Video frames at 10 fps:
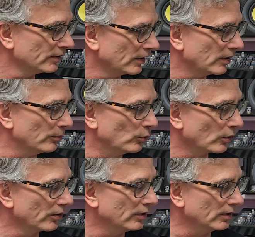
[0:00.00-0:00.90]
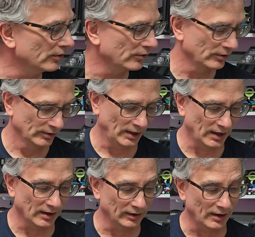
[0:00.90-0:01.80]
I got more things. I
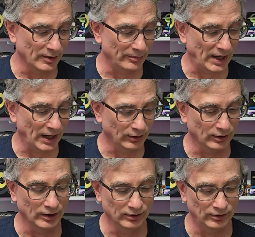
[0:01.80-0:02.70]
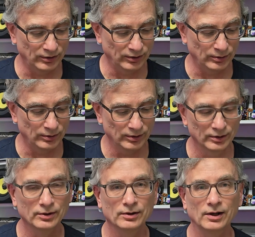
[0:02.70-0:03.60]
got a lot of backlog to do.
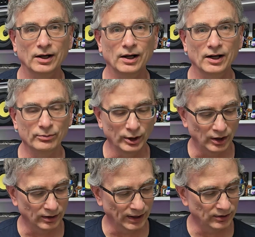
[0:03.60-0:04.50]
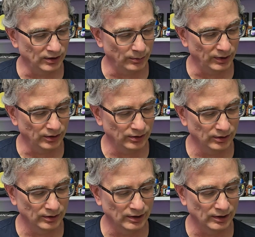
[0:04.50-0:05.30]
I've been collecting a bit.